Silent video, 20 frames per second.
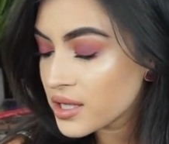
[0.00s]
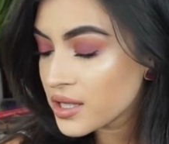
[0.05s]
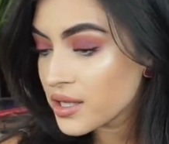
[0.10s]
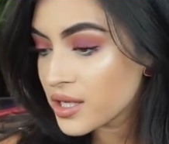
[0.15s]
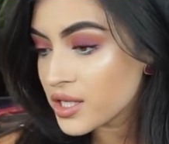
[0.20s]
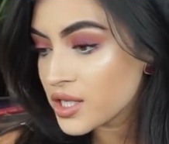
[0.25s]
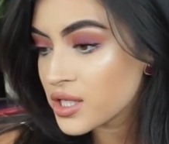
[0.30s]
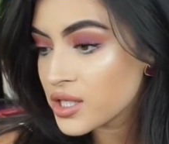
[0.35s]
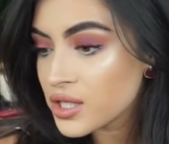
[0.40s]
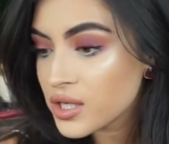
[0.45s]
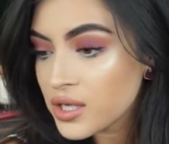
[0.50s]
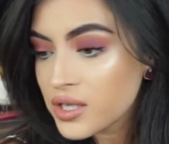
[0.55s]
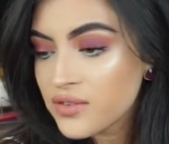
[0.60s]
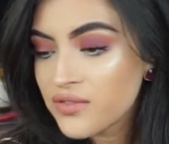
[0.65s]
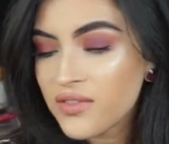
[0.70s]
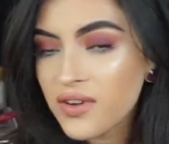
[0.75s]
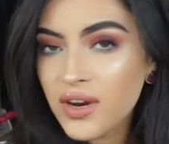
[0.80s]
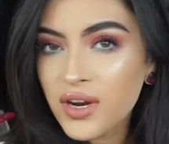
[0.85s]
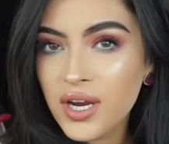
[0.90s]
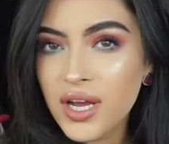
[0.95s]
it just looked
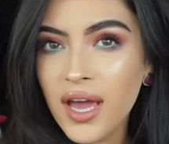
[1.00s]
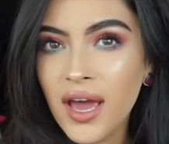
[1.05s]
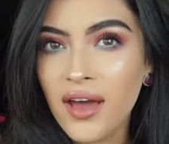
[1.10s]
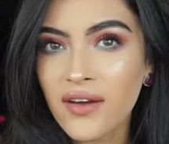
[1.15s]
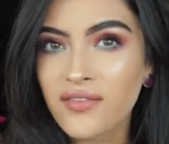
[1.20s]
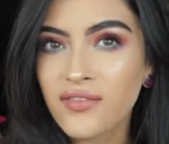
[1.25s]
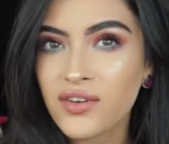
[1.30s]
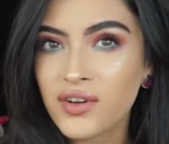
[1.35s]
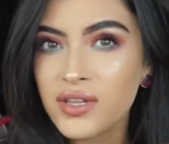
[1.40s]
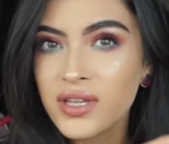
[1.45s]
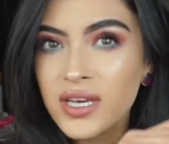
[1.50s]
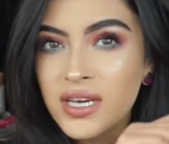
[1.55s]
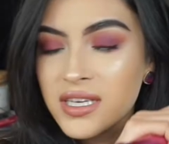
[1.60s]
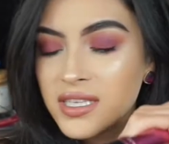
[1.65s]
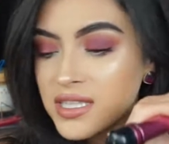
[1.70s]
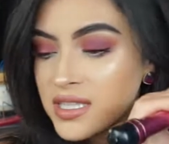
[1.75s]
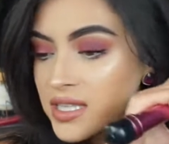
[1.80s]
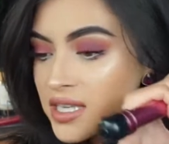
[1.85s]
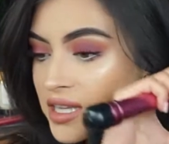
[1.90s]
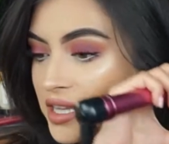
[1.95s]
very effortless,